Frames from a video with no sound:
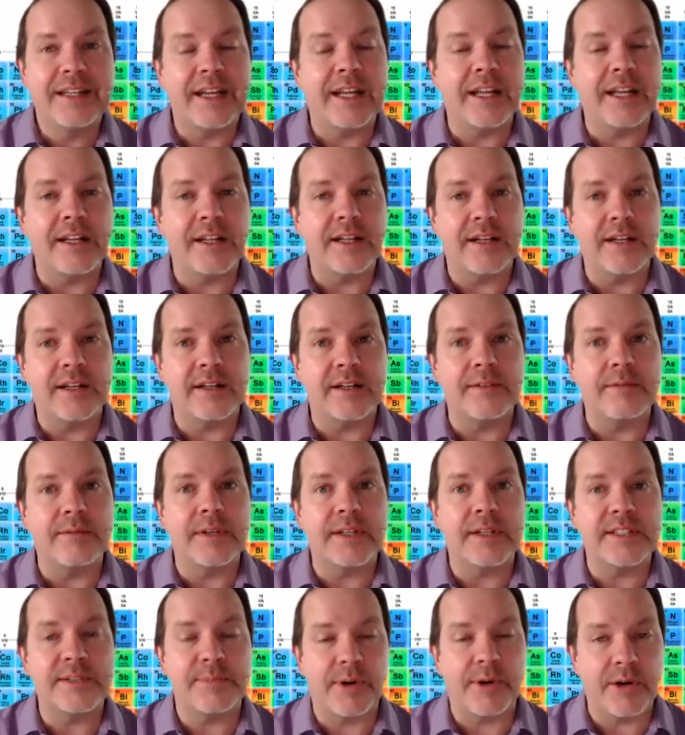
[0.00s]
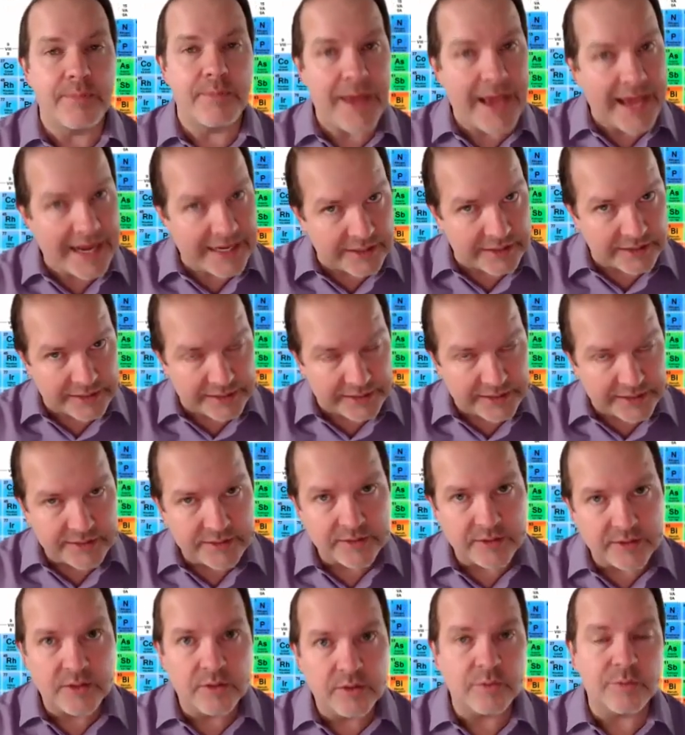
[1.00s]
uh, uh experimentally
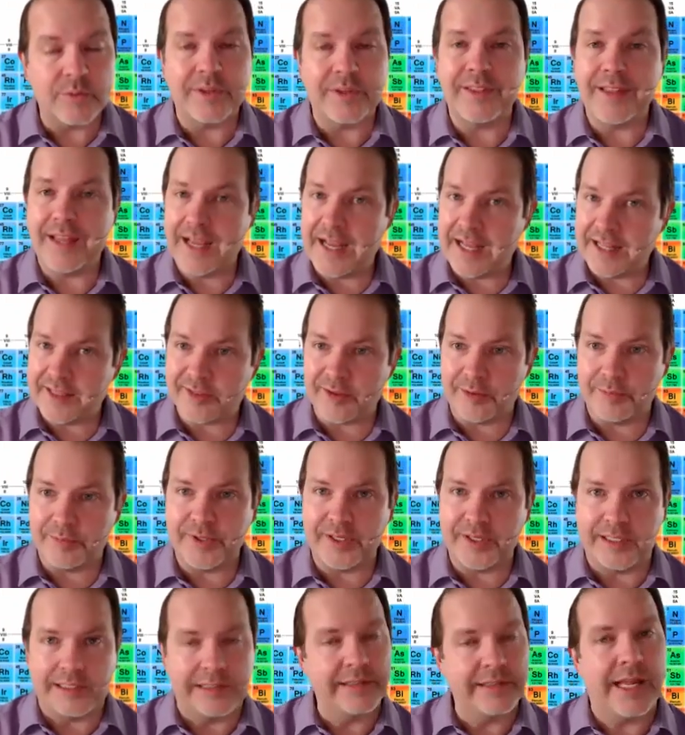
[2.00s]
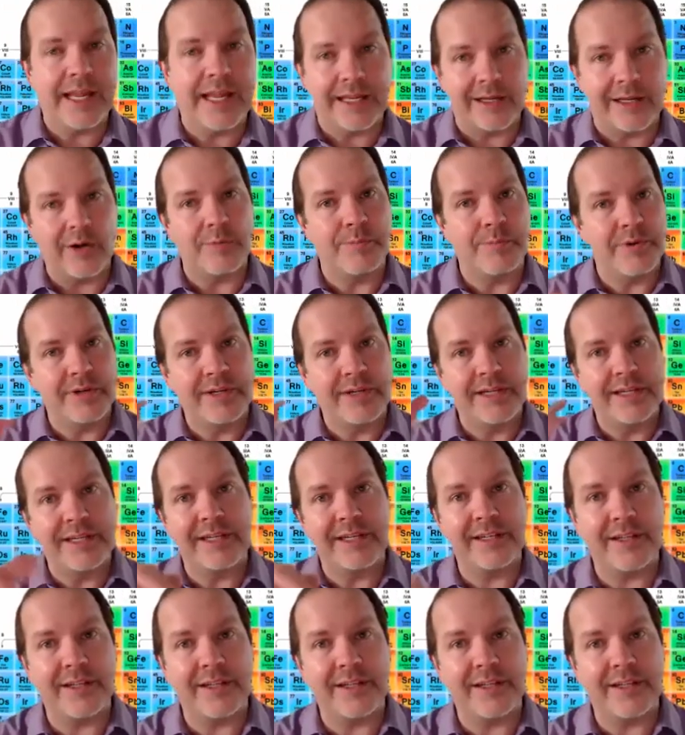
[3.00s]
with enthalpy. Hey, go put it